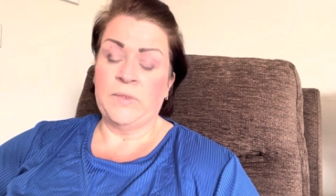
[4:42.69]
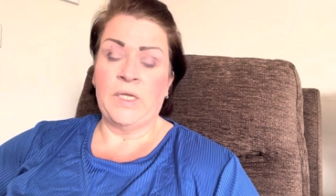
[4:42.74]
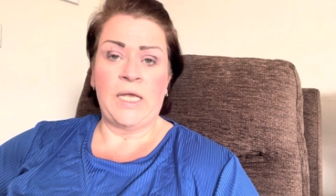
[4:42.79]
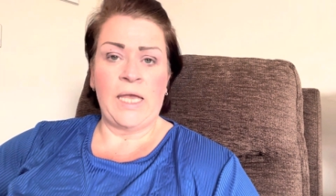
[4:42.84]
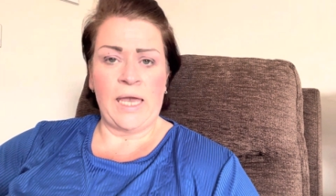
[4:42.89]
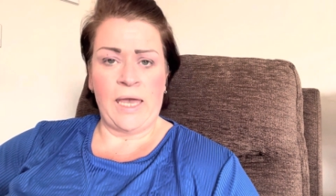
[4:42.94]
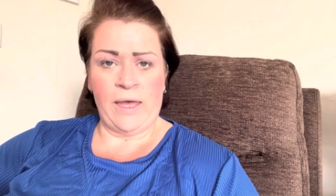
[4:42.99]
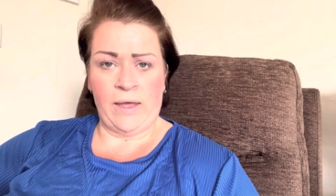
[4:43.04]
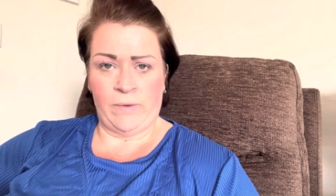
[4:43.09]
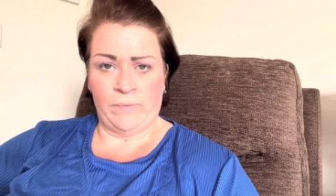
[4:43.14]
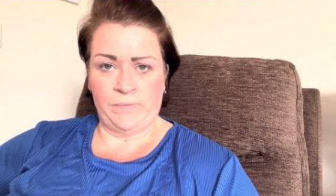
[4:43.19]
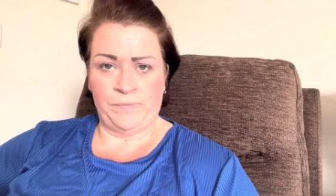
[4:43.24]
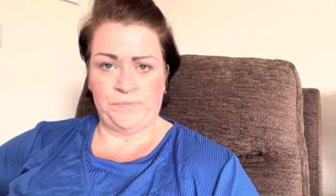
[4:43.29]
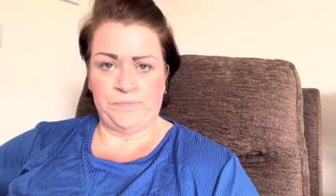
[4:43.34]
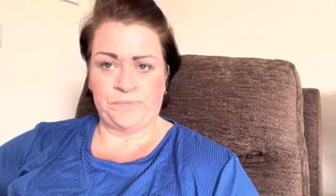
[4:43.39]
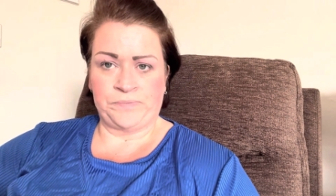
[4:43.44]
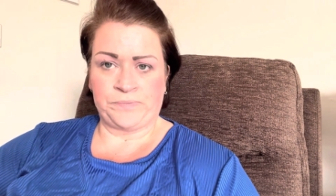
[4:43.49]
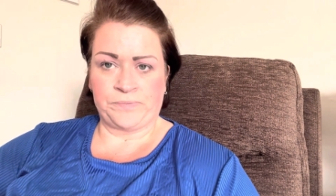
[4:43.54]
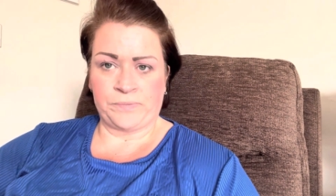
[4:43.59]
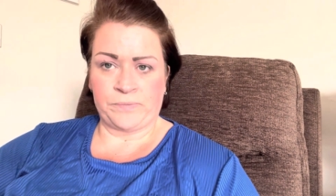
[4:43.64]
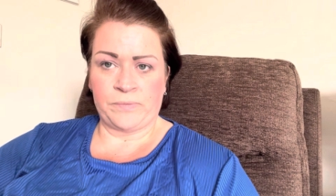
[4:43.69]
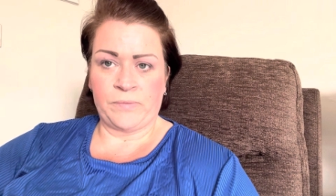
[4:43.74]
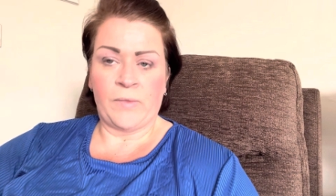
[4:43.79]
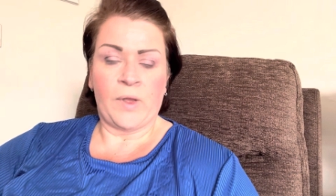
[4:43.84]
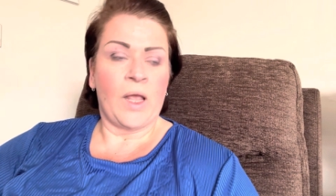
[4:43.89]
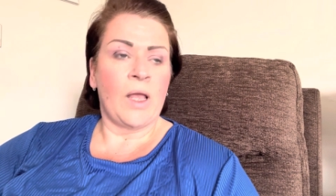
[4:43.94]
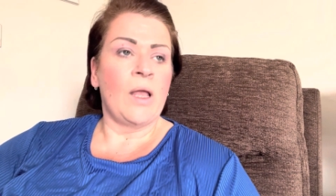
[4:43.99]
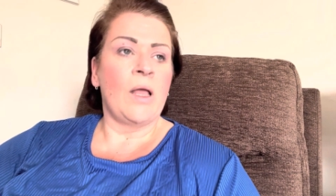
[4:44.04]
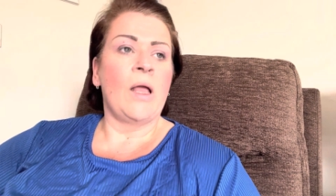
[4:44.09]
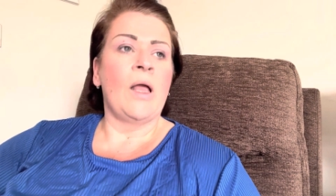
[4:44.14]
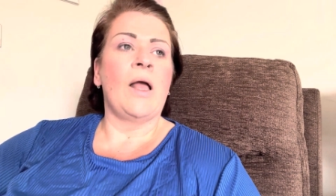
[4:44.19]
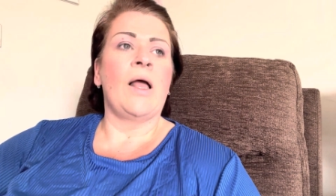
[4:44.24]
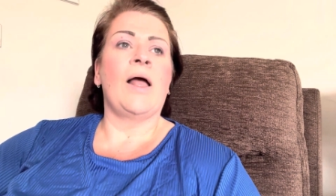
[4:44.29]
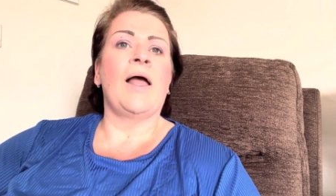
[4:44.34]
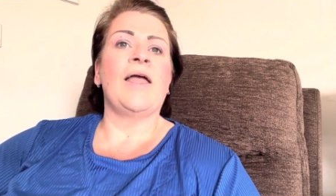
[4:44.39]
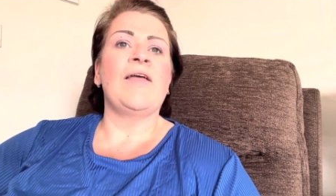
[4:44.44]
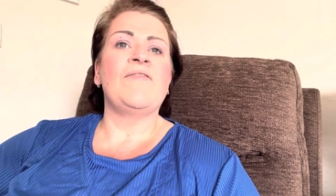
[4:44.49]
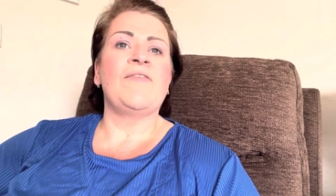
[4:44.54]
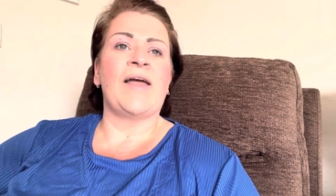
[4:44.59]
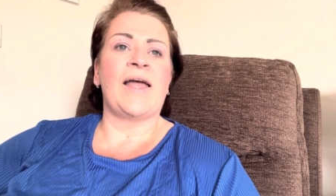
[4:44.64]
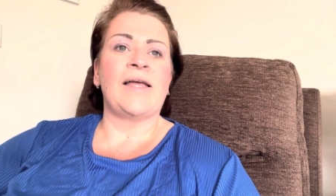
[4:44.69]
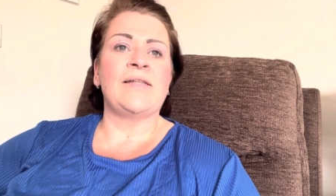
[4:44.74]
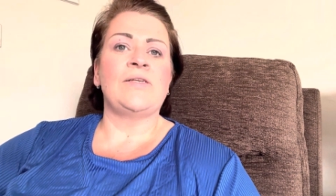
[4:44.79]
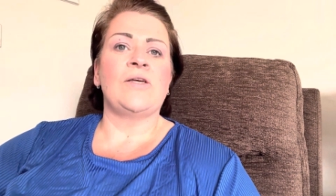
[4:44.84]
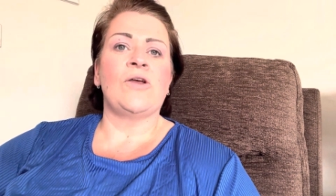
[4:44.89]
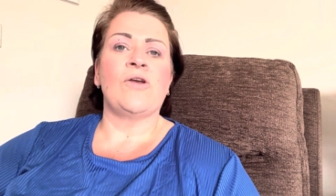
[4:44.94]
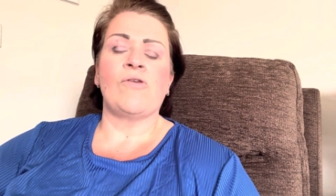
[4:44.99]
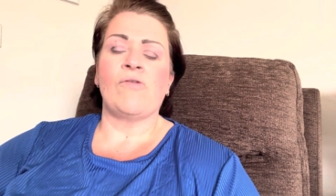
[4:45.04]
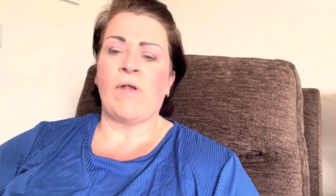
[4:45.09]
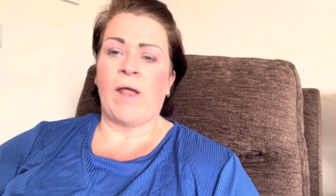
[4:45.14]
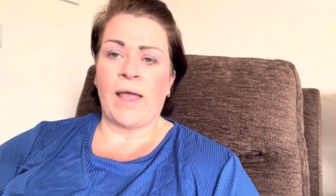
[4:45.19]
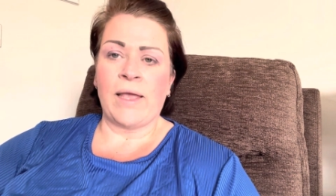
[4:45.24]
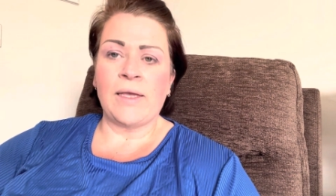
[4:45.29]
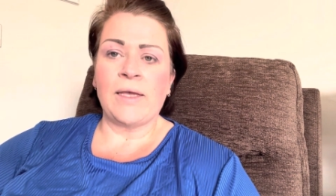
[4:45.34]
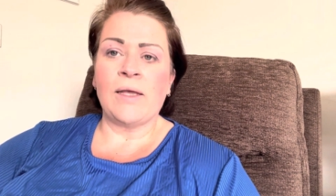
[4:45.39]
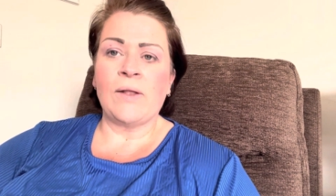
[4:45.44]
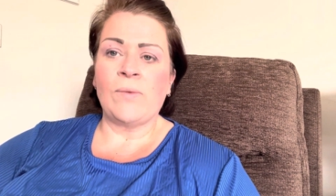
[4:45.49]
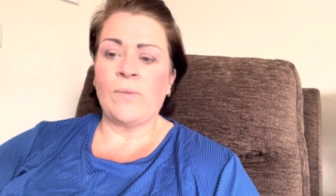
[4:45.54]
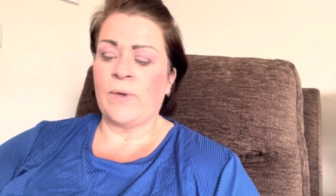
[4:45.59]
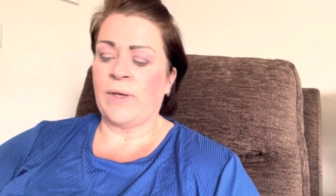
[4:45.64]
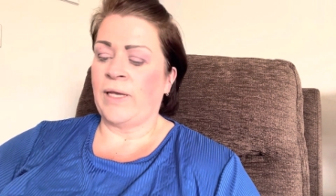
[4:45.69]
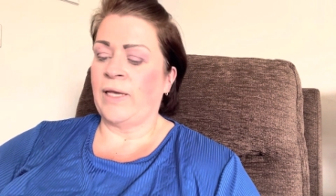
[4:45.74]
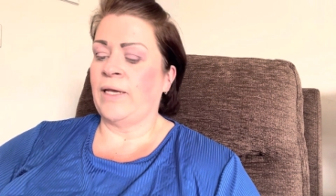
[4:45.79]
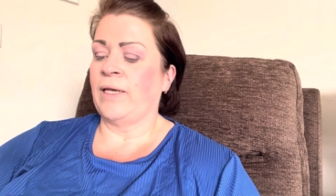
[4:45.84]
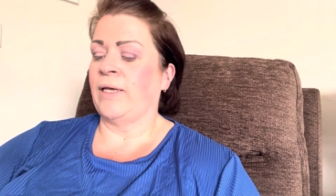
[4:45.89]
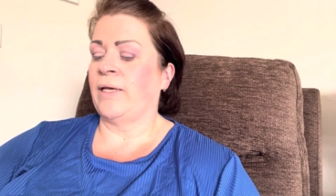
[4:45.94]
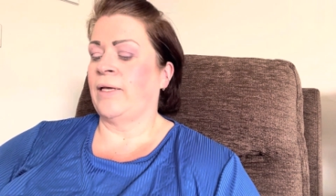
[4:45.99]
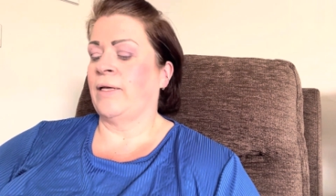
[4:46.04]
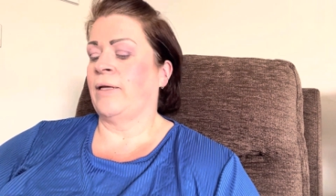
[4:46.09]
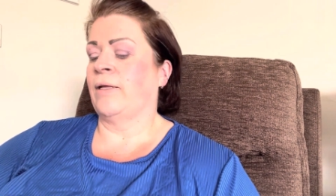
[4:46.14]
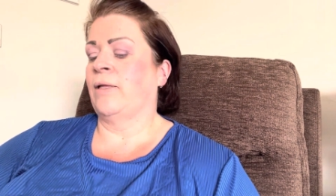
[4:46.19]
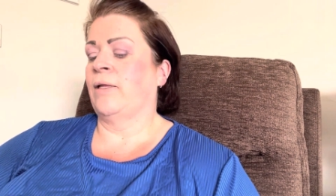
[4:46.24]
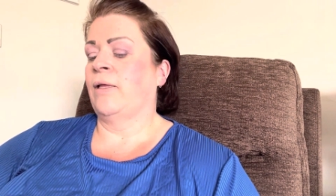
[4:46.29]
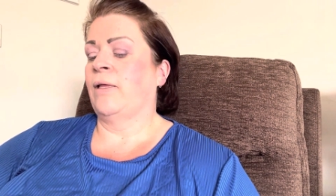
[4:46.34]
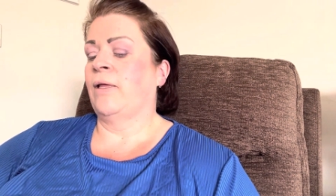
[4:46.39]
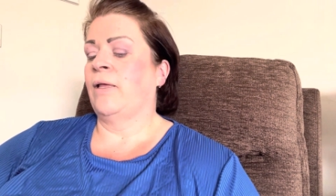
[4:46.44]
Yeah, I've had a cracking week.